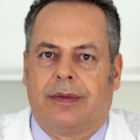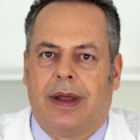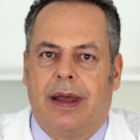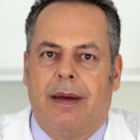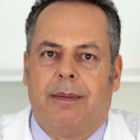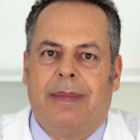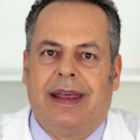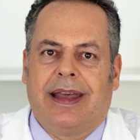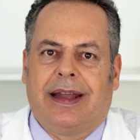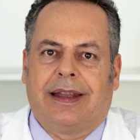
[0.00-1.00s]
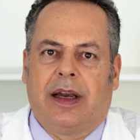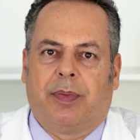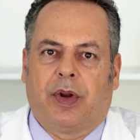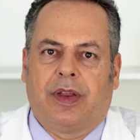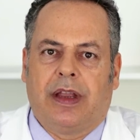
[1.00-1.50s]
The patient must
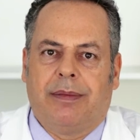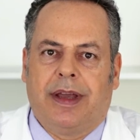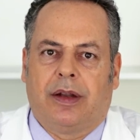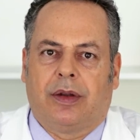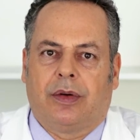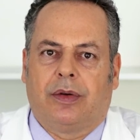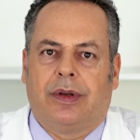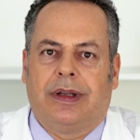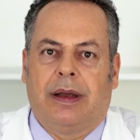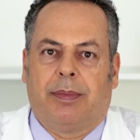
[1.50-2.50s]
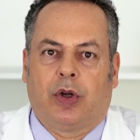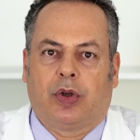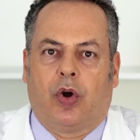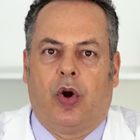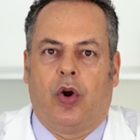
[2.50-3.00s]
understand that this
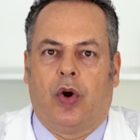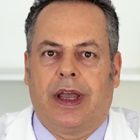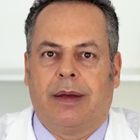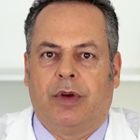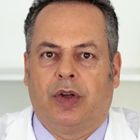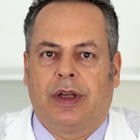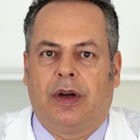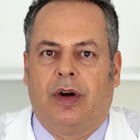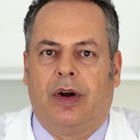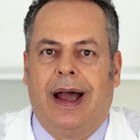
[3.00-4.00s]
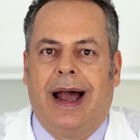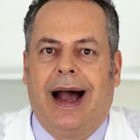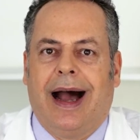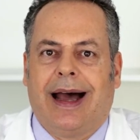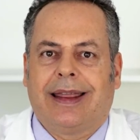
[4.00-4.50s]
experience is conditioning him
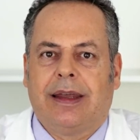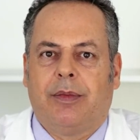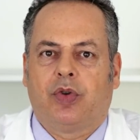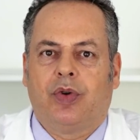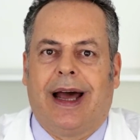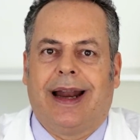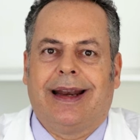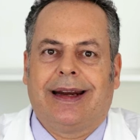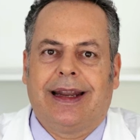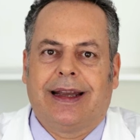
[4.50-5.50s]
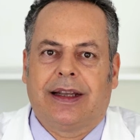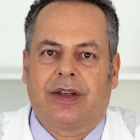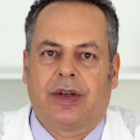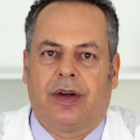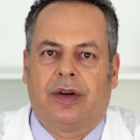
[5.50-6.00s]
or her. They must
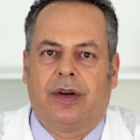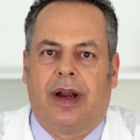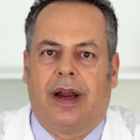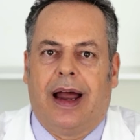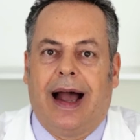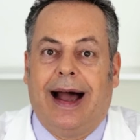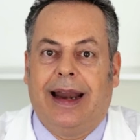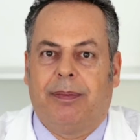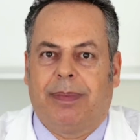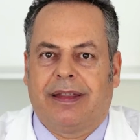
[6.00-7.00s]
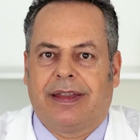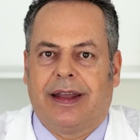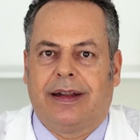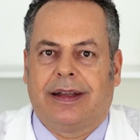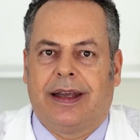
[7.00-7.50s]
also understand
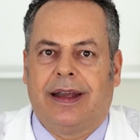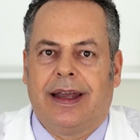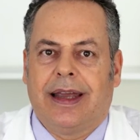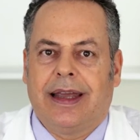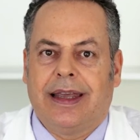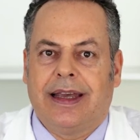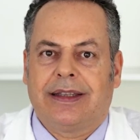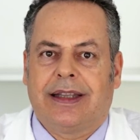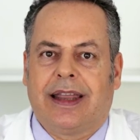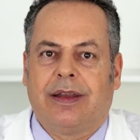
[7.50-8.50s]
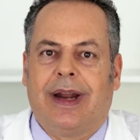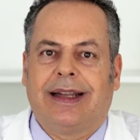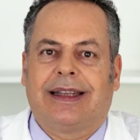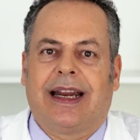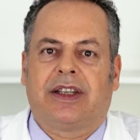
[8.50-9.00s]
that this experience, which
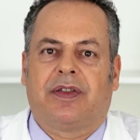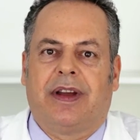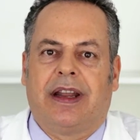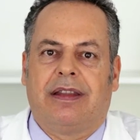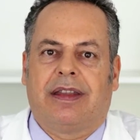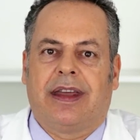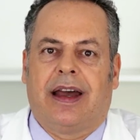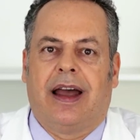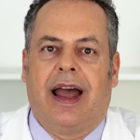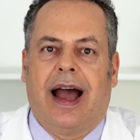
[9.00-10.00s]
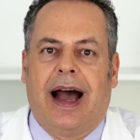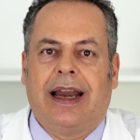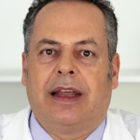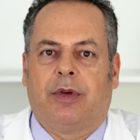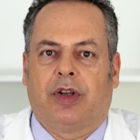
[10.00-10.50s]
had an emotional impact
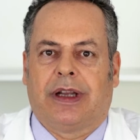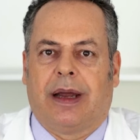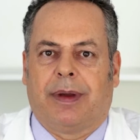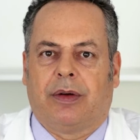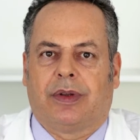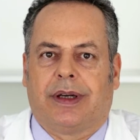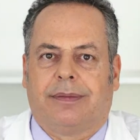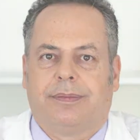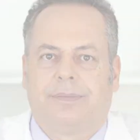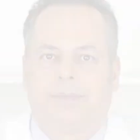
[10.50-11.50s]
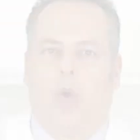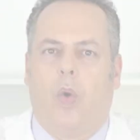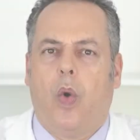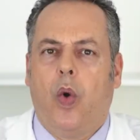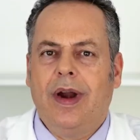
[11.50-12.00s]
on them as a child,
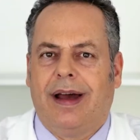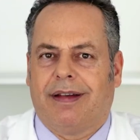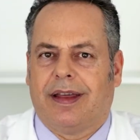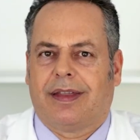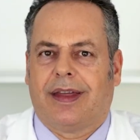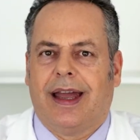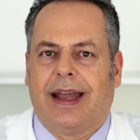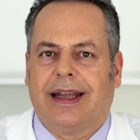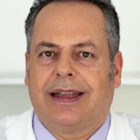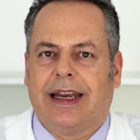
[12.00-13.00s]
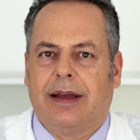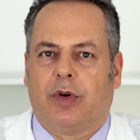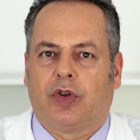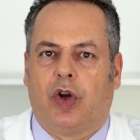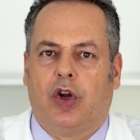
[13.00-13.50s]
nowadays as a
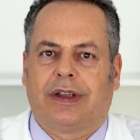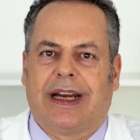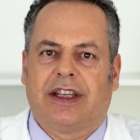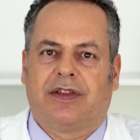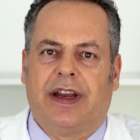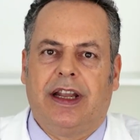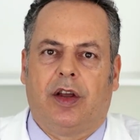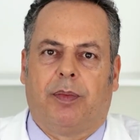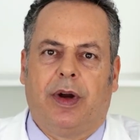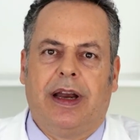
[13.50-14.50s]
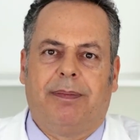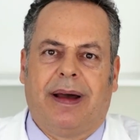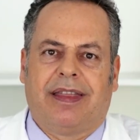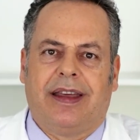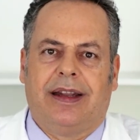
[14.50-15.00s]
mature person should not
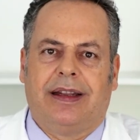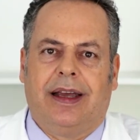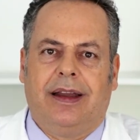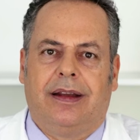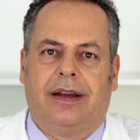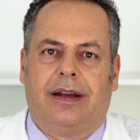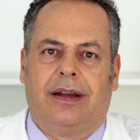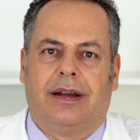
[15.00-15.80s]
condition them,